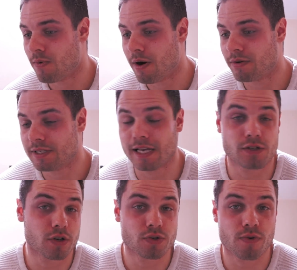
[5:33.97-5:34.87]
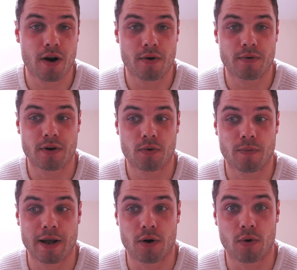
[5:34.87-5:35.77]
Well, testosterone
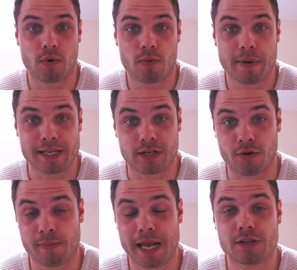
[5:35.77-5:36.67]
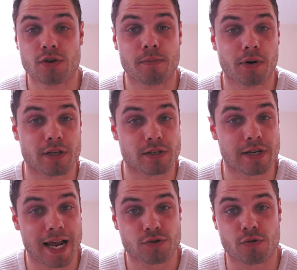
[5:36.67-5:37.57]
will basically replace your body's
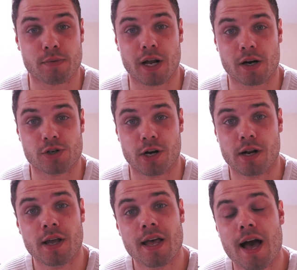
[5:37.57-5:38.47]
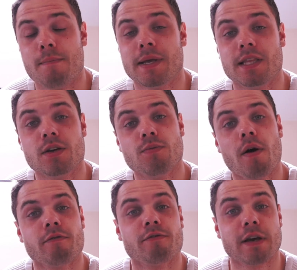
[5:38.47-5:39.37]
natural production and mean that you
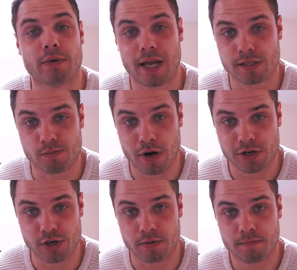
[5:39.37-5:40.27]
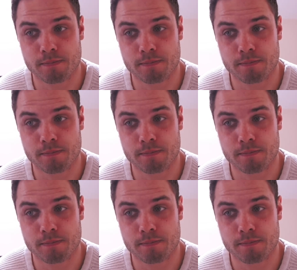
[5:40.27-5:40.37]
won't feel that suppression.